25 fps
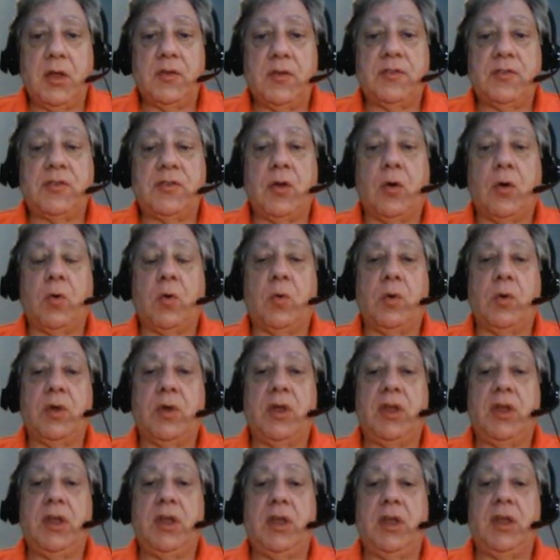So
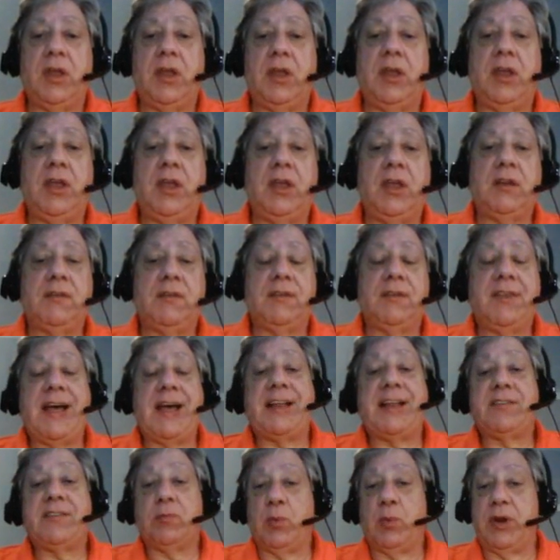
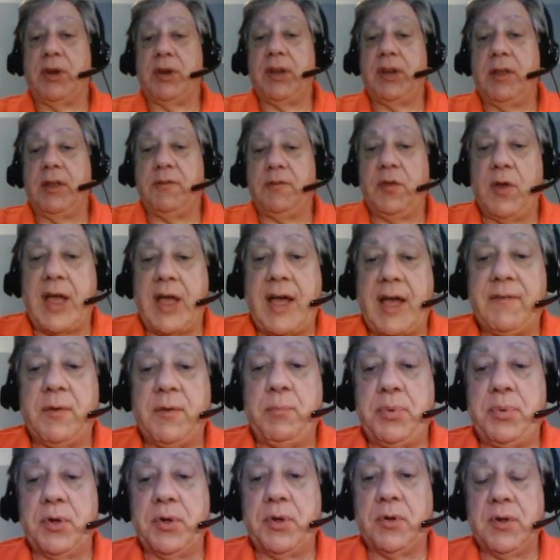that's when, if you have a
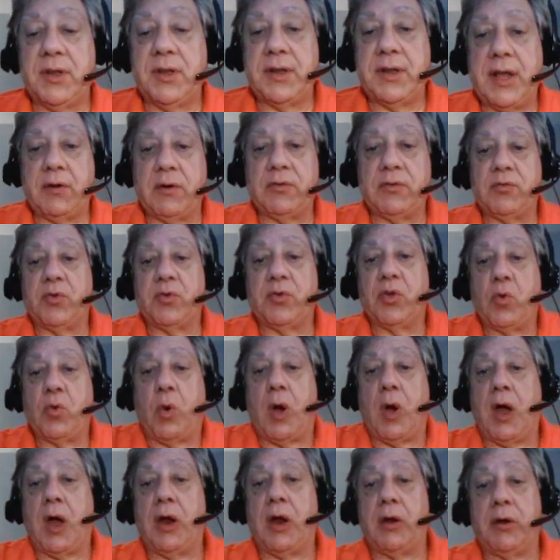building that was
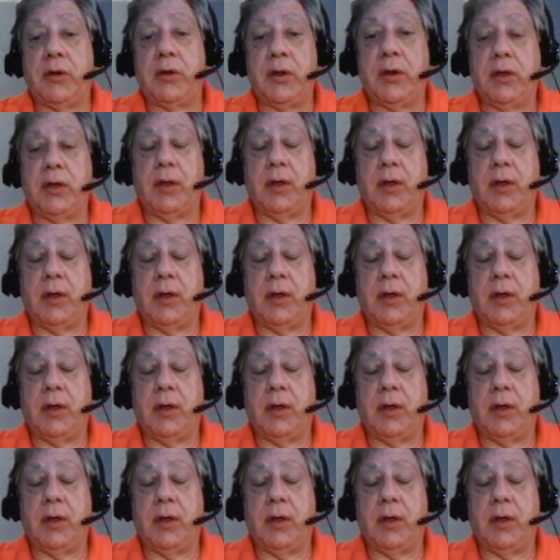required,